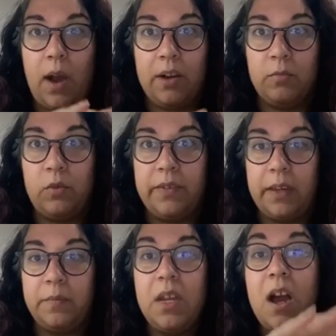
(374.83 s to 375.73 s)

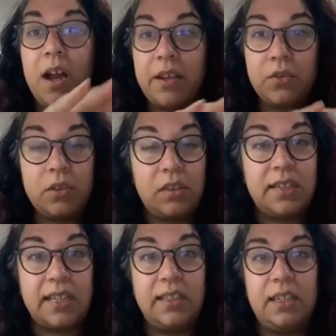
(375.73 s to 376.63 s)
moving. Another little
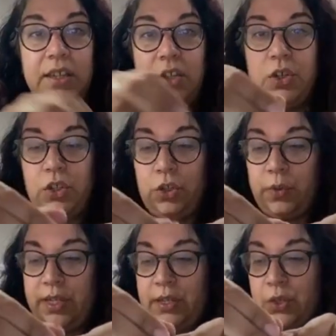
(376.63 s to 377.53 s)
technique that you can do
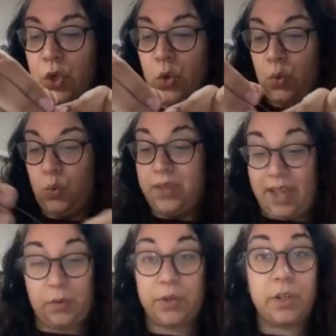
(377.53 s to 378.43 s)
is, now
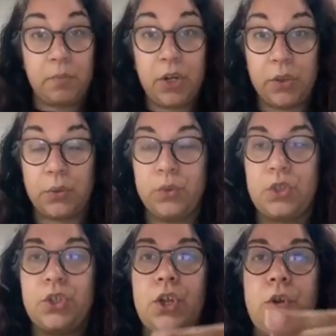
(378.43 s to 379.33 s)
that we're going to put it through the
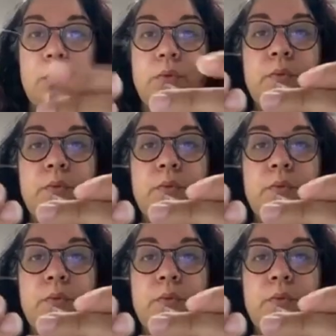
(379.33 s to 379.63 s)
stone,